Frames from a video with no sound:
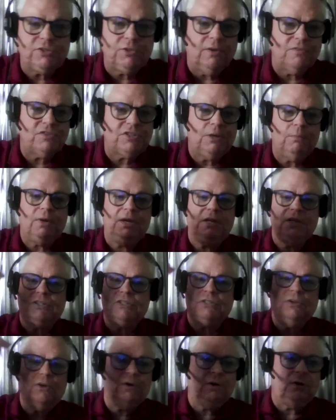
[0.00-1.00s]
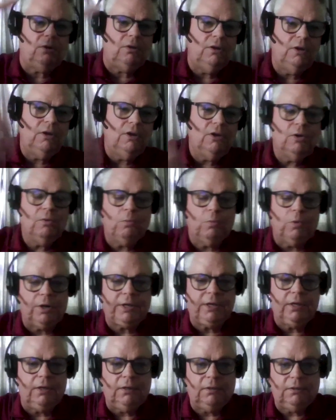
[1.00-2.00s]
So if somebody's still
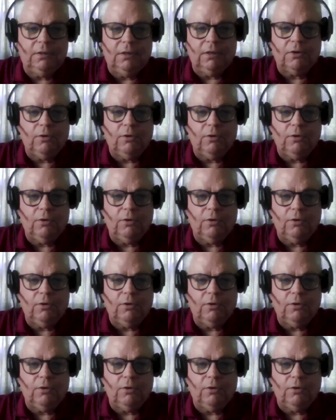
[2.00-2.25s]
working